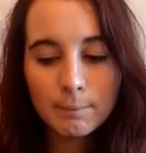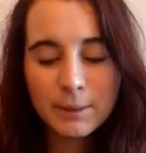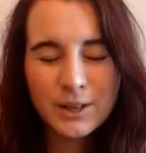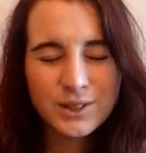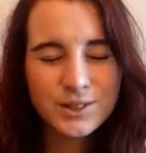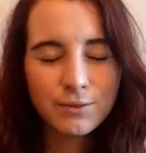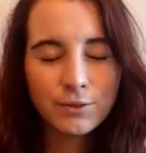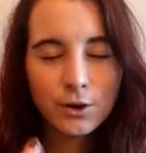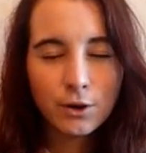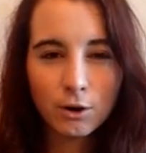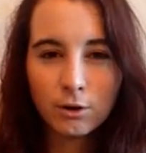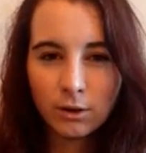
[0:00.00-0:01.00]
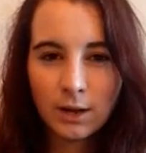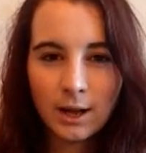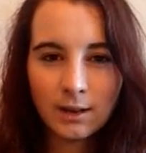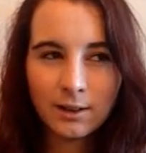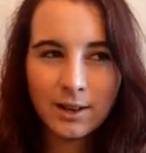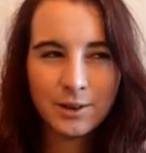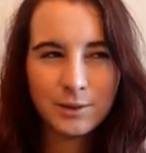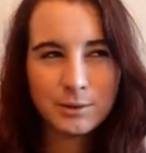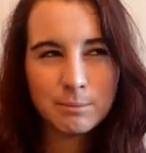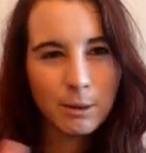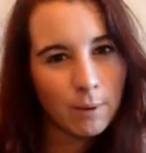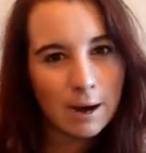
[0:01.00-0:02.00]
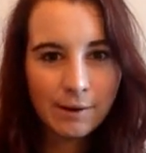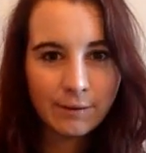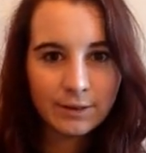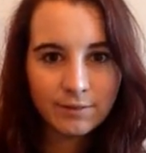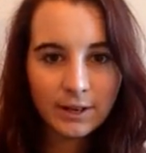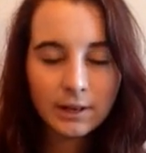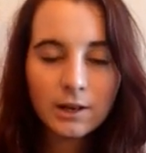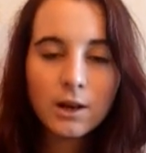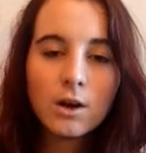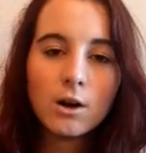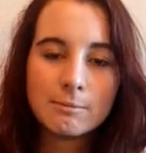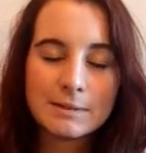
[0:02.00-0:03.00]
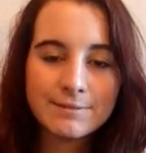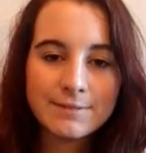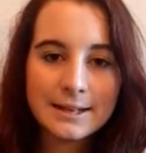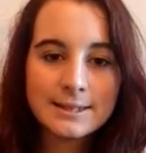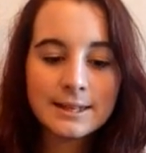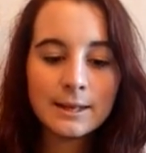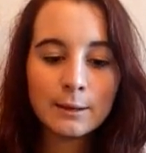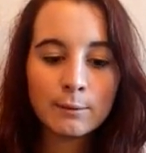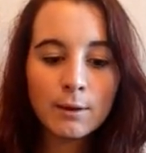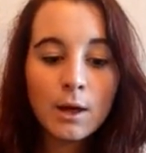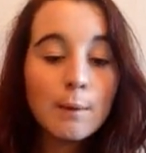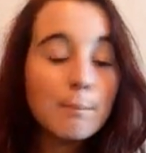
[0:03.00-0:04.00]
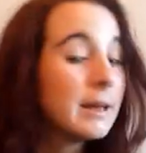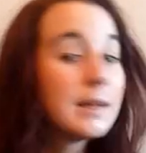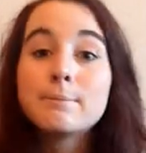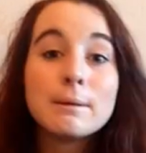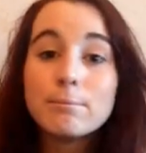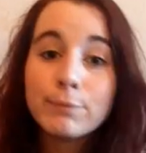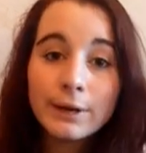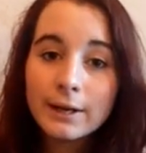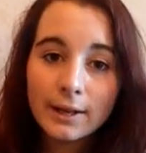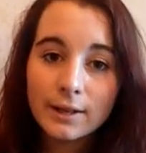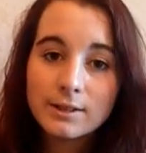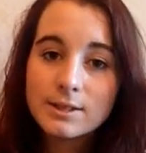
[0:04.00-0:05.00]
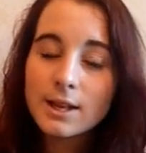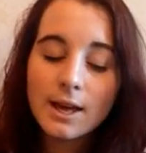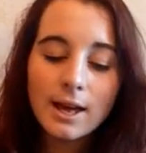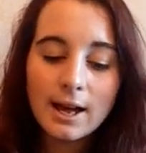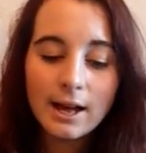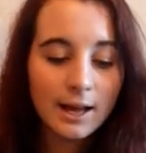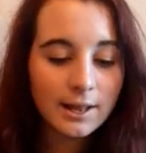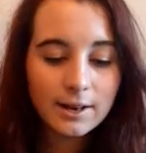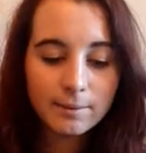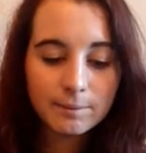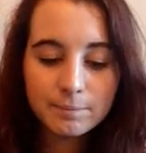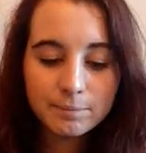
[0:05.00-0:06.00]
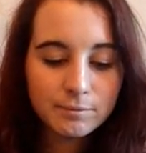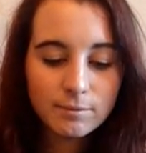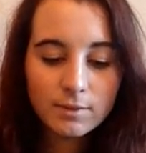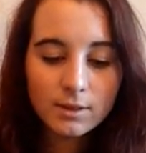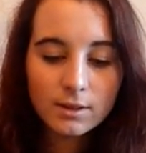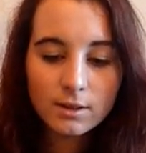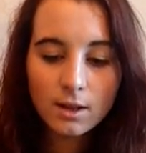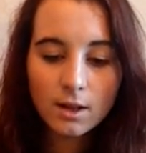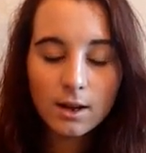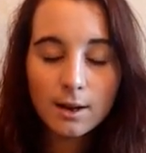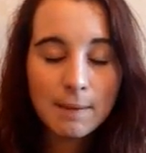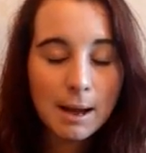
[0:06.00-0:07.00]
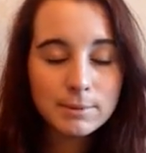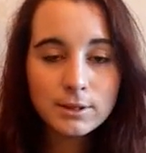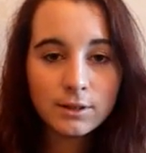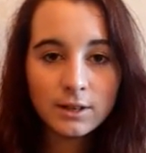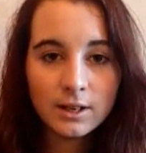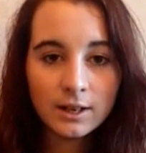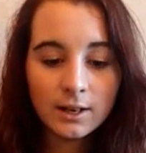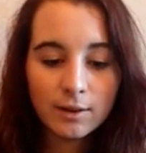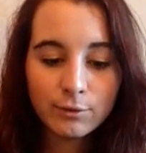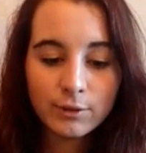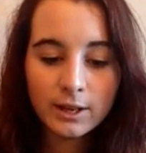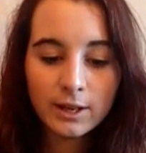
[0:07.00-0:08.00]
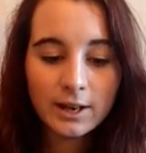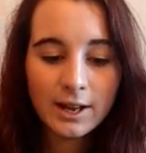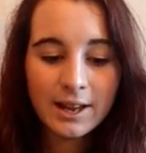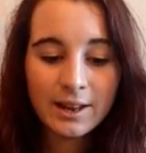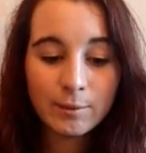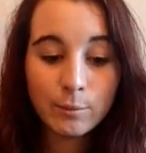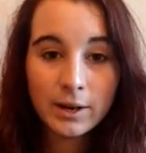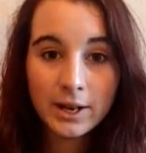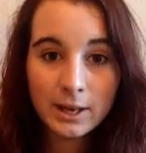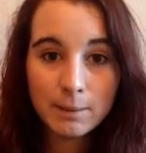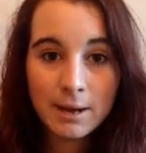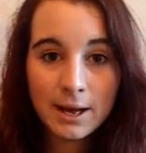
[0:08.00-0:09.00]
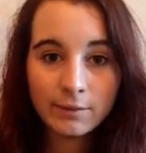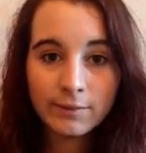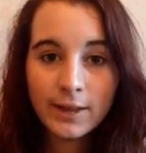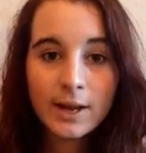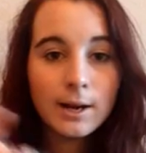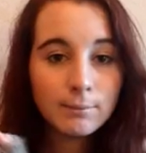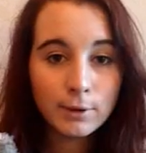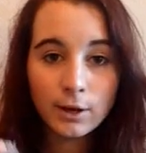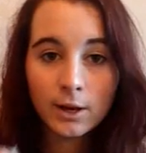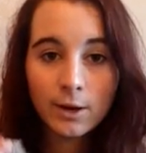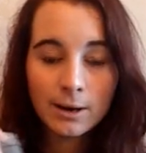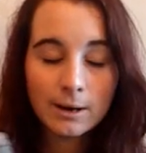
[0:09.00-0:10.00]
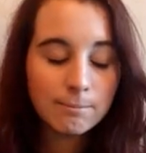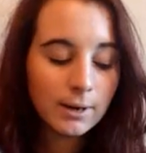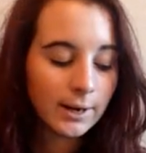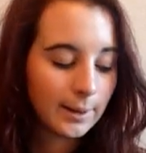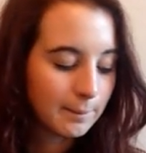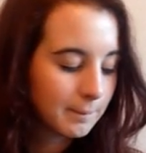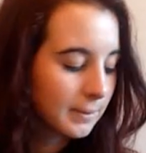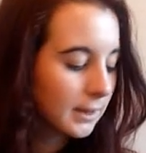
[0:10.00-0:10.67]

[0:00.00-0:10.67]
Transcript: because of the coral colour, and I was a bit wary of it on my fair skin. But it's been brilliant, and I'm absolutely in love with it, and when I hit pan on that, I'm going to go out and buy